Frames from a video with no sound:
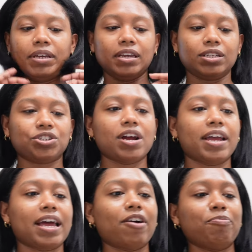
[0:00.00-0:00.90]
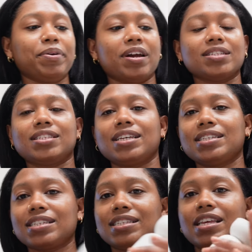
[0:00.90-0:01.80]
me trying out
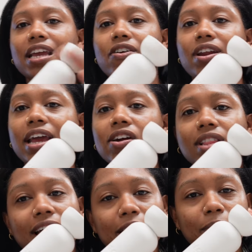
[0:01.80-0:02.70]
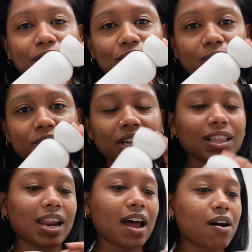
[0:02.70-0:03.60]
Beyonce's Sacred Hairline. Make sure you go
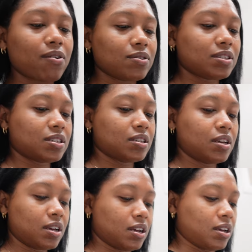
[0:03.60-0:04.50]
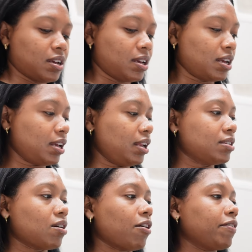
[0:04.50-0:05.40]
check that out. It
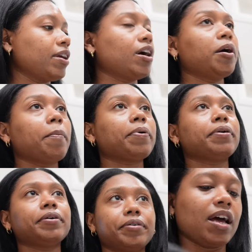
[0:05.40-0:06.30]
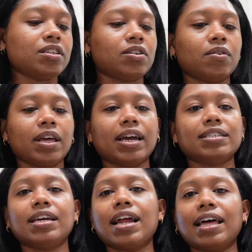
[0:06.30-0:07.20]
is already up. Yeah, so like I
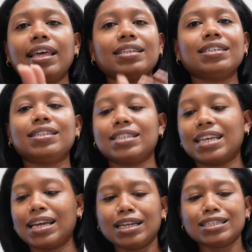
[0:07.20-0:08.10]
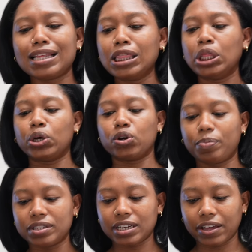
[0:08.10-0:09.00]
said, I like to just get just a
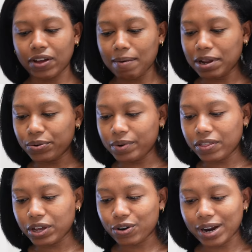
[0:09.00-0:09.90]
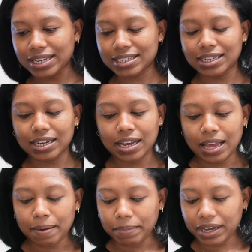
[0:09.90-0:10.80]
little put together. I'm not doing nothing crazy
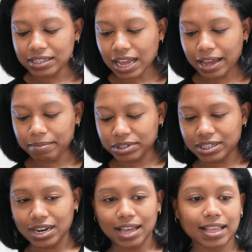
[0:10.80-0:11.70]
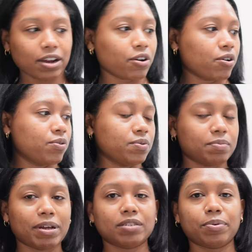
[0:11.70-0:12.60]
because I am just not that girl who's
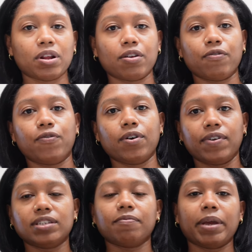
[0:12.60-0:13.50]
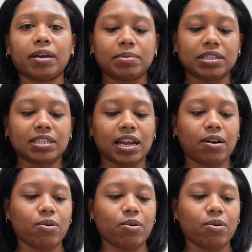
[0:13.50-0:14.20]
about to put on a full face of makeup to sit at